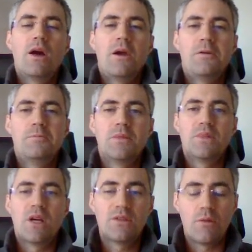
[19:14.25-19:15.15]

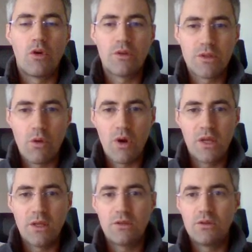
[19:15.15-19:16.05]
There are some other
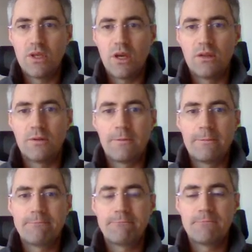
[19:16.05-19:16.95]
way that you can
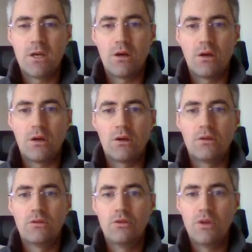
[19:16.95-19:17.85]

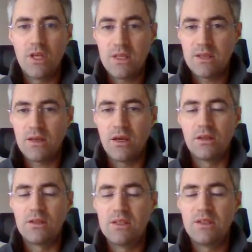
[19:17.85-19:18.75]
do it,
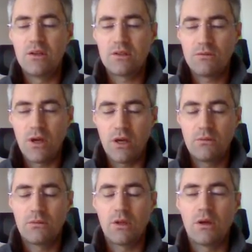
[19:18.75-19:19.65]
and easiest way
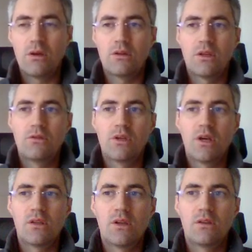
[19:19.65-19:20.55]
that you
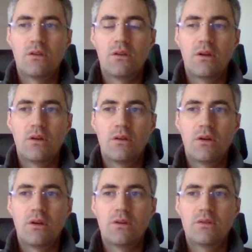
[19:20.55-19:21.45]
can handle
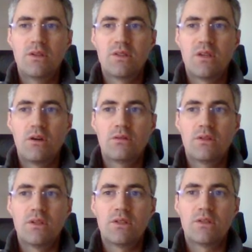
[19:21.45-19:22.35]
this
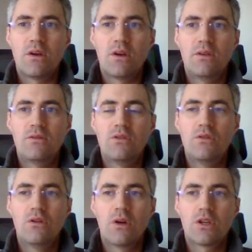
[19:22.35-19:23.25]
out is if you
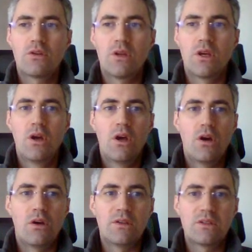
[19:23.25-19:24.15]
go actually
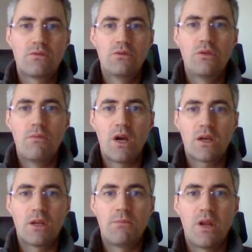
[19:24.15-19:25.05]
through the
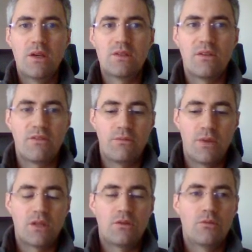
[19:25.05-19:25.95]
marketplace of
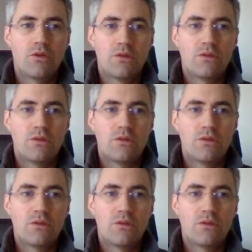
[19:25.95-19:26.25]
Matomo.